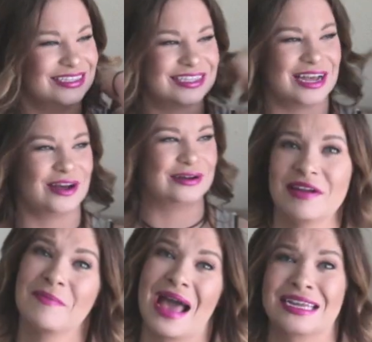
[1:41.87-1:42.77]
So
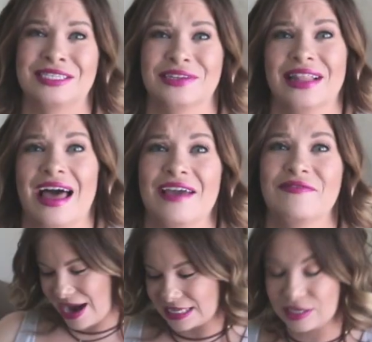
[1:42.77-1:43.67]
bring it back to your life.
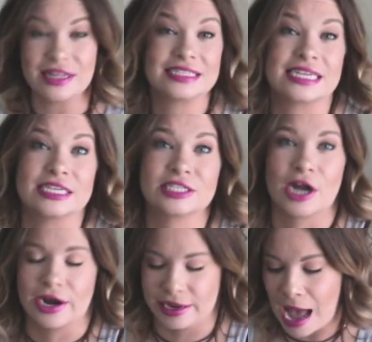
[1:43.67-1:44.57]
All right, so let's get started.